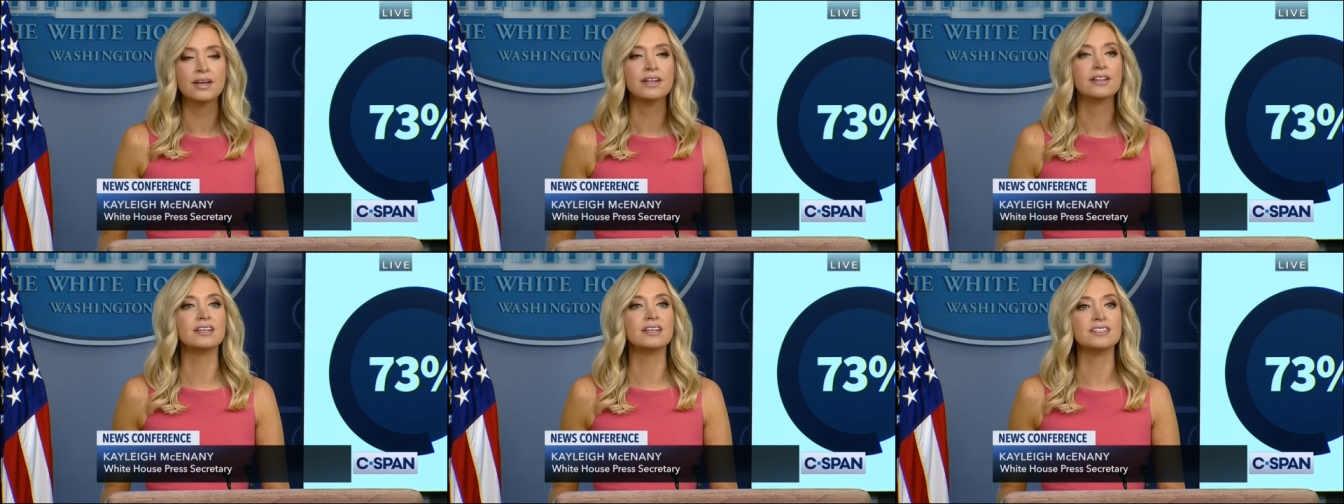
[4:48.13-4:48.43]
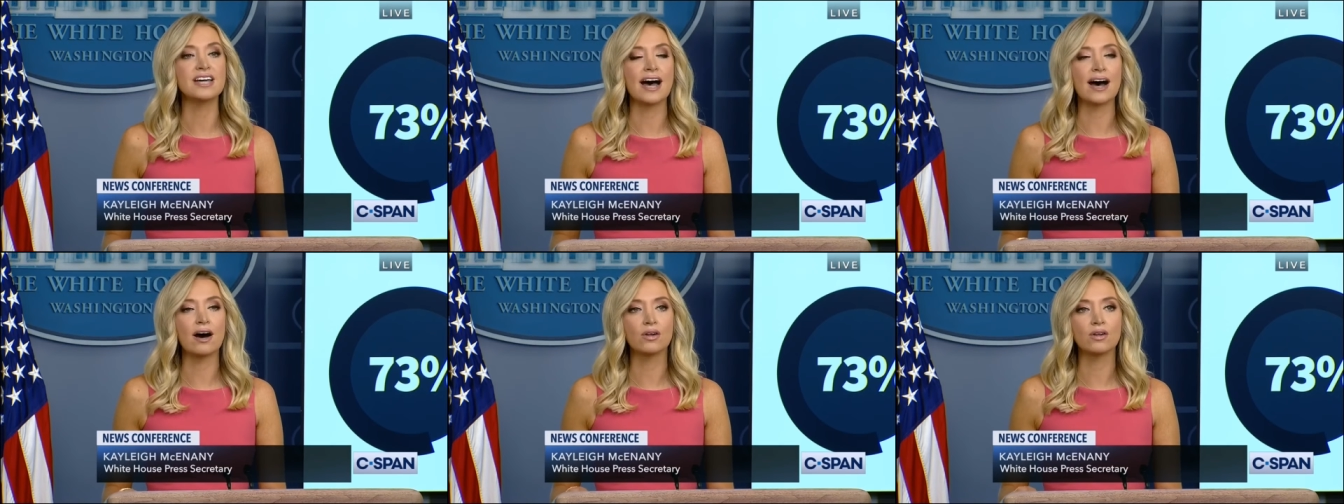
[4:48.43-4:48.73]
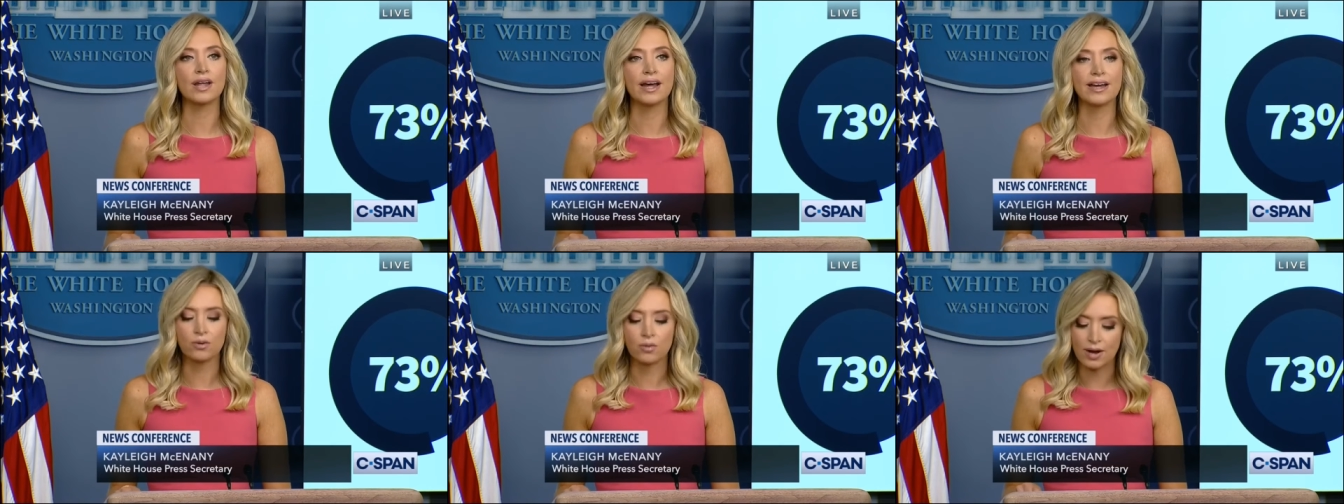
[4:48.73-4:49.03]
The Dow
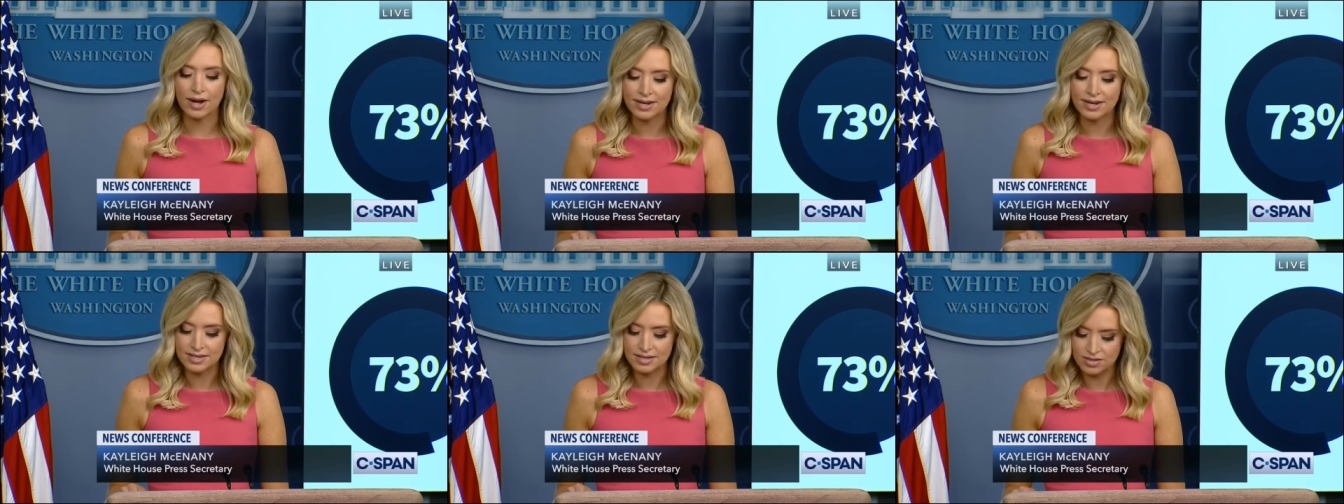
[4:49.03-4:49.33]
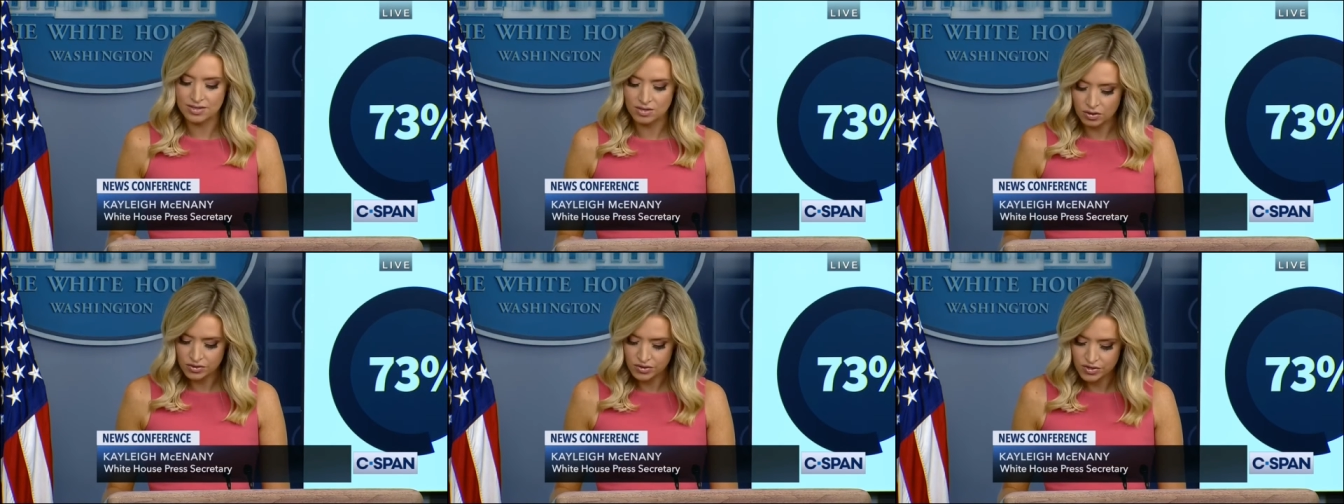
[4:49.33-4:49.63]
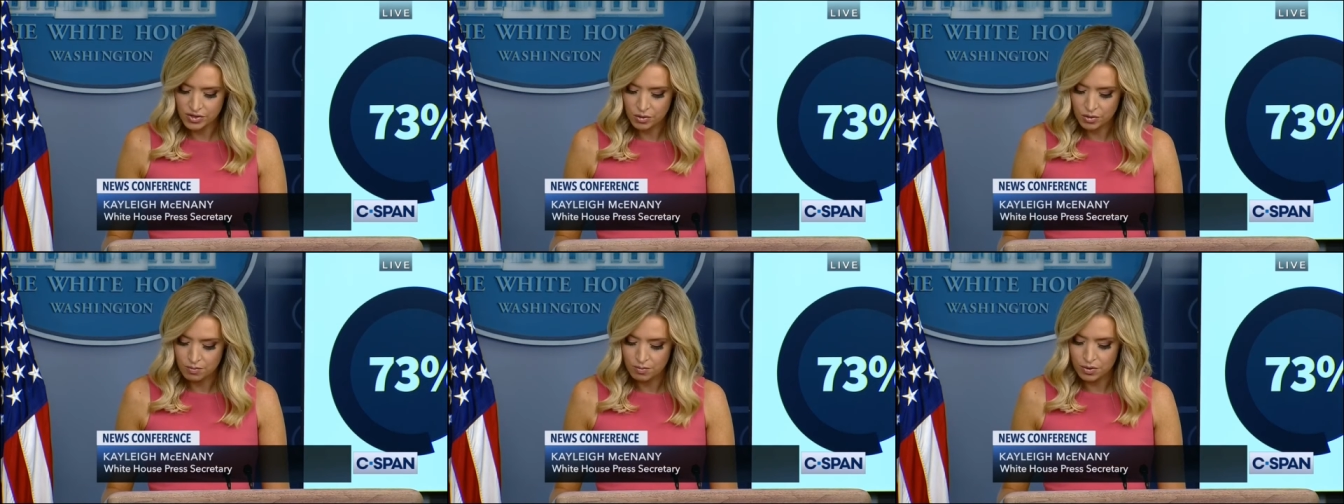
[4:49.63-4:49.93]
likewise is
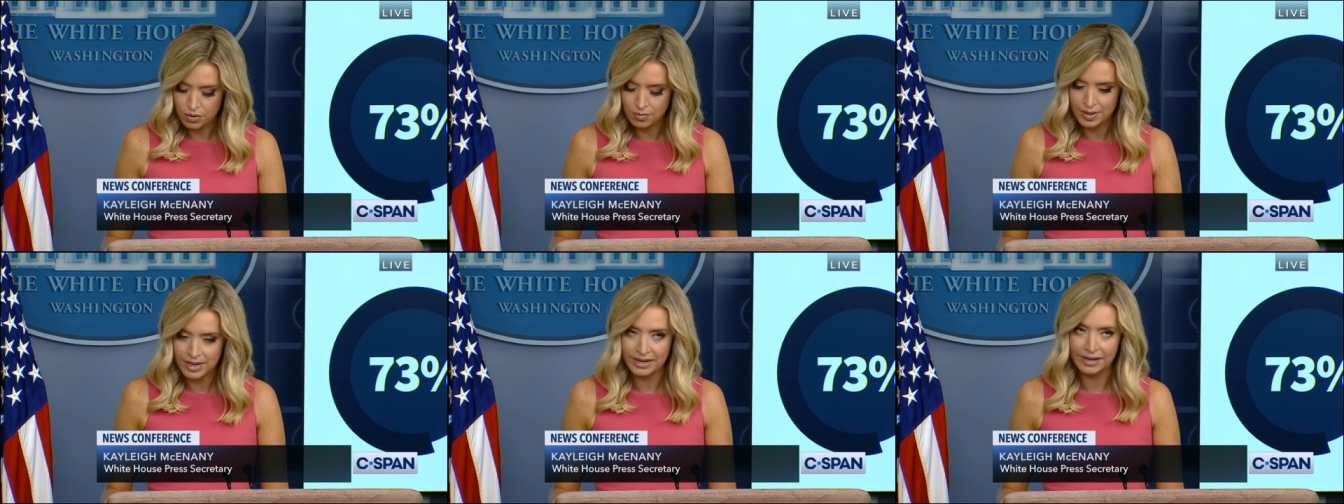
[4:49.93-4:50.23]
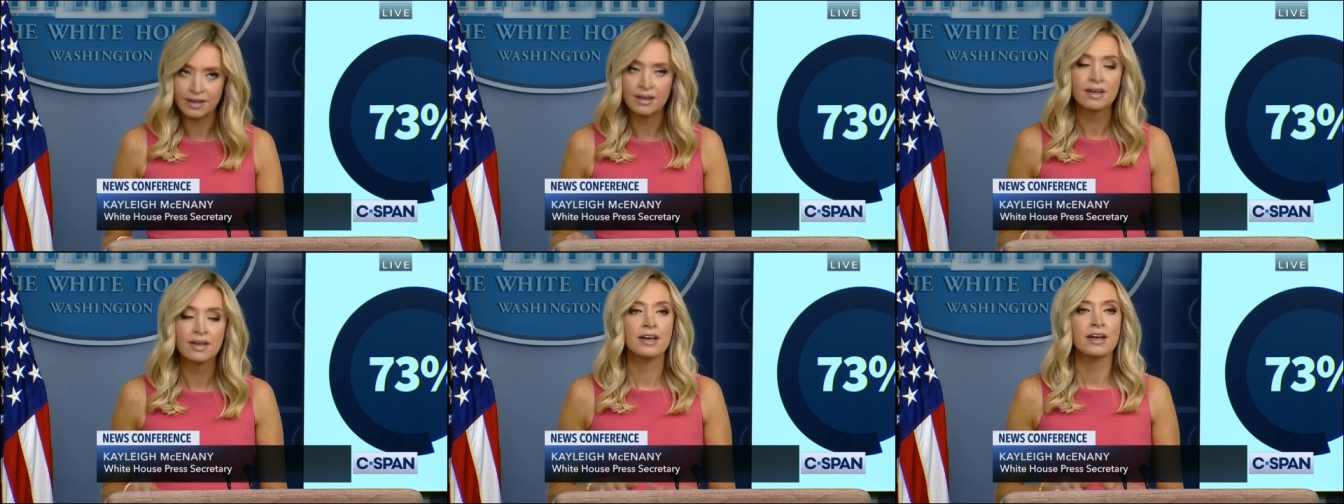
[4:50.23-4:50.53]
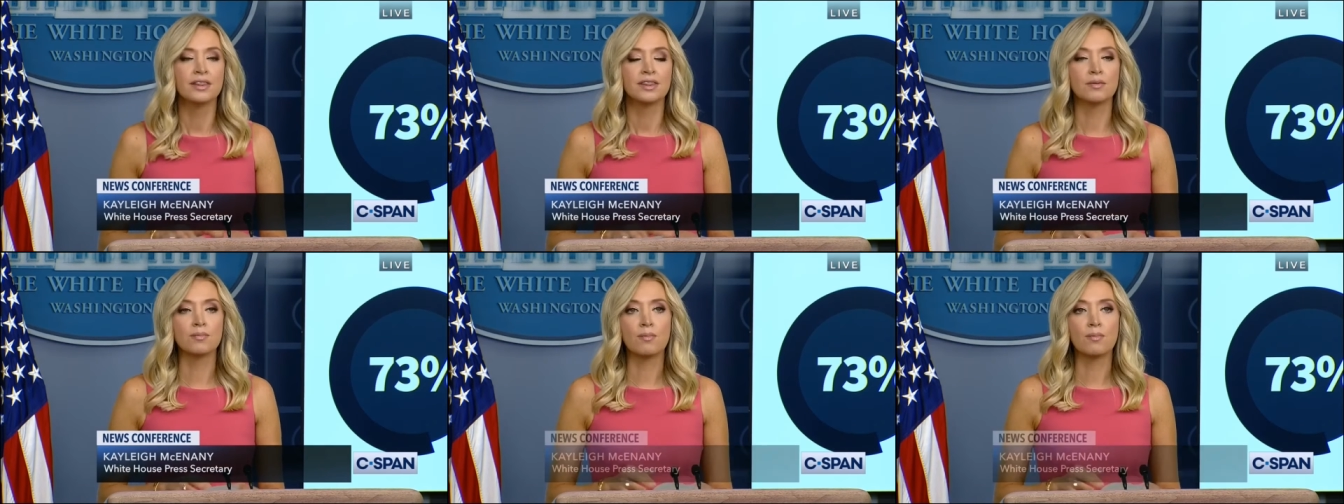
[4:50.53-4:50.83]
also booming.
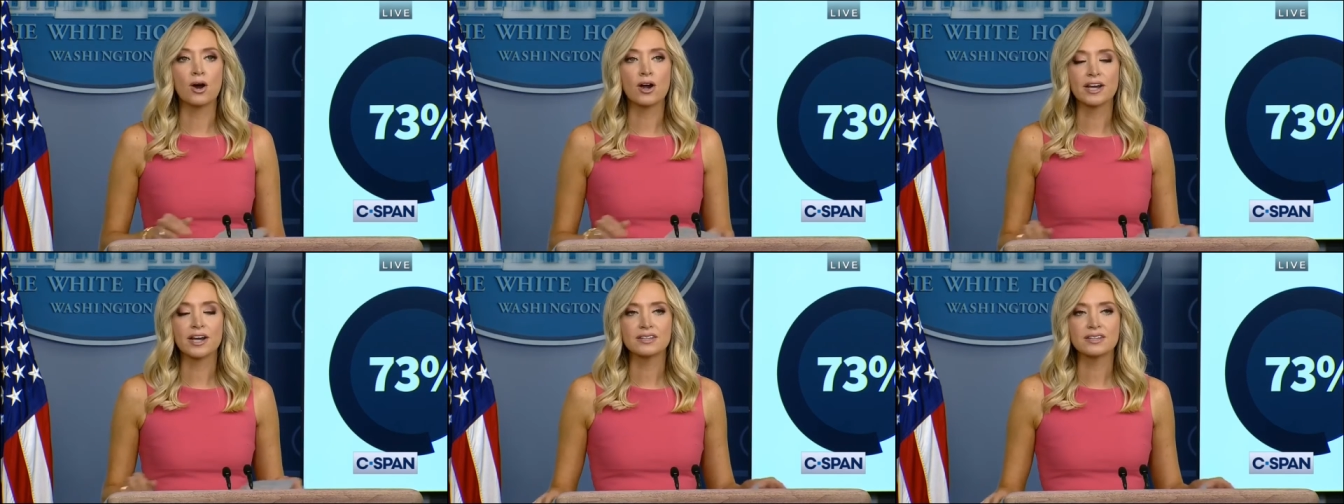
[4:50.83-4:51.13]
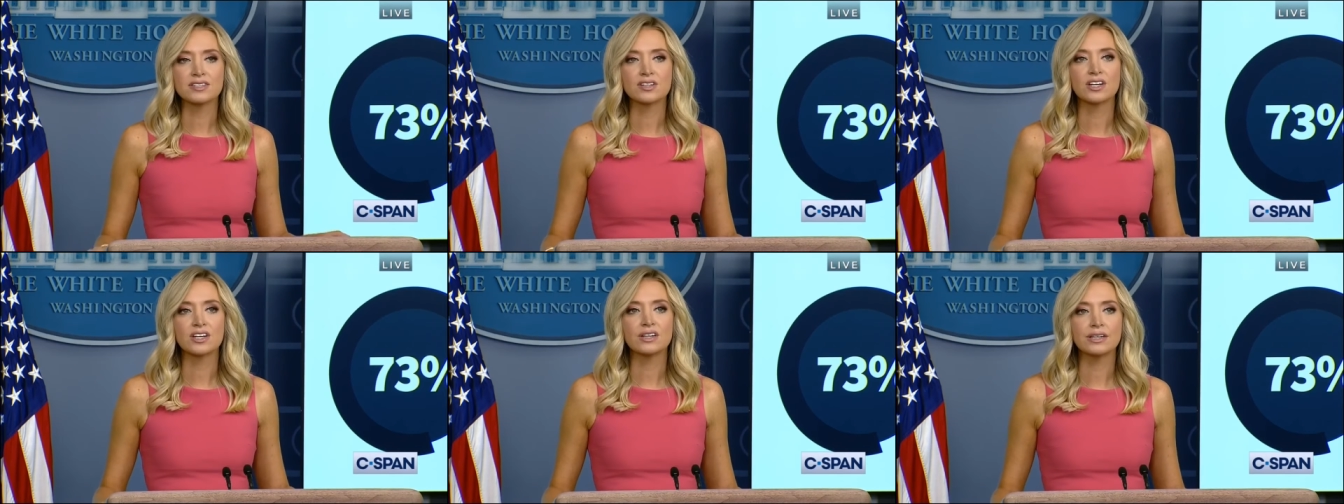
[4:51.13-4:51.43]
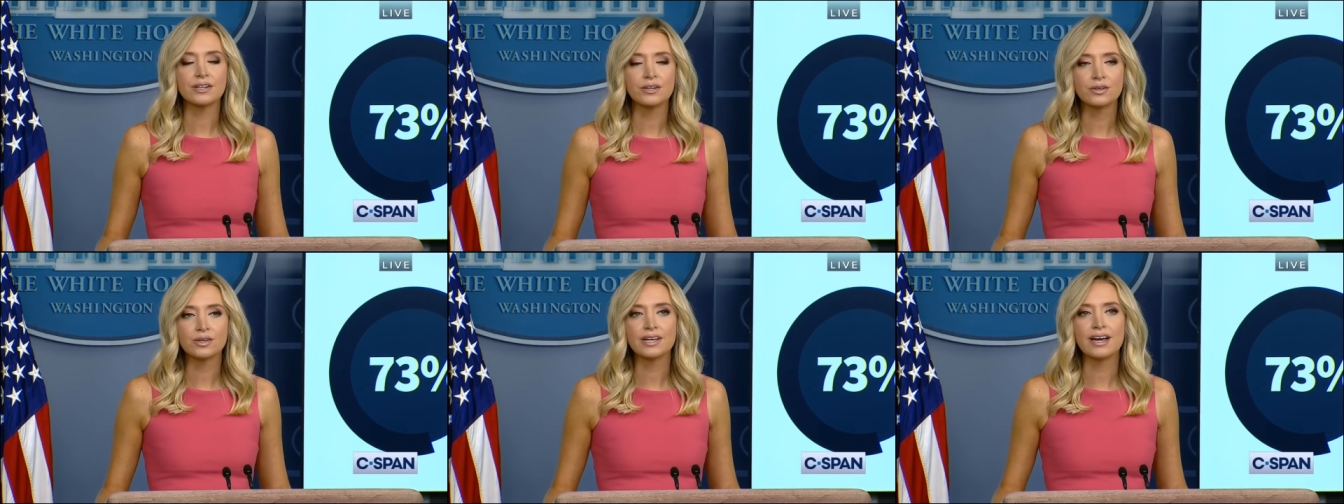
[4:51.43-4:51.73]
The markets
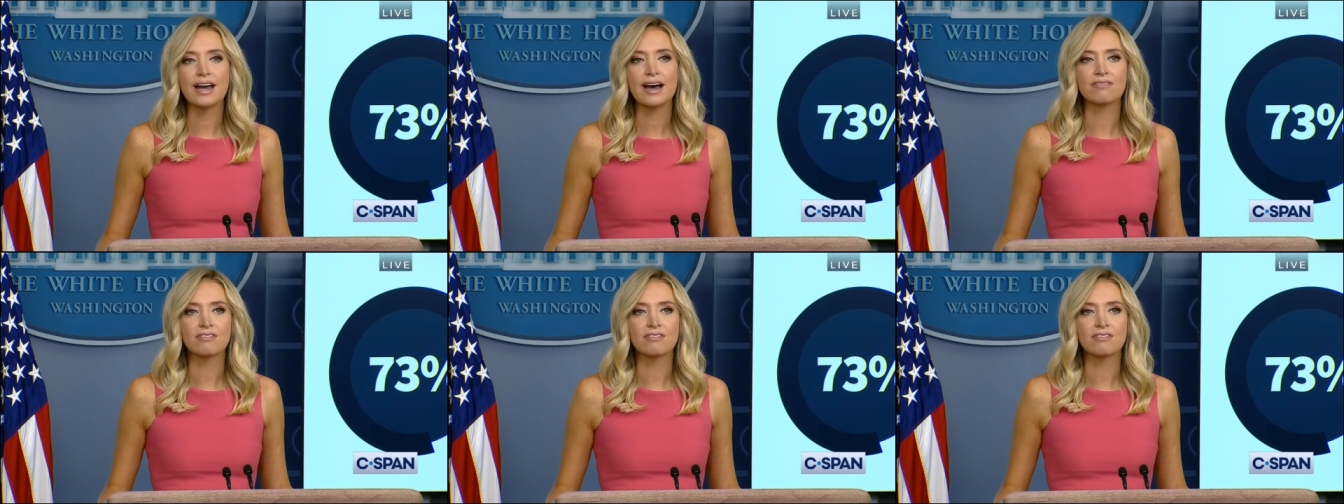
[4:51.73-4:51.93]
clearly have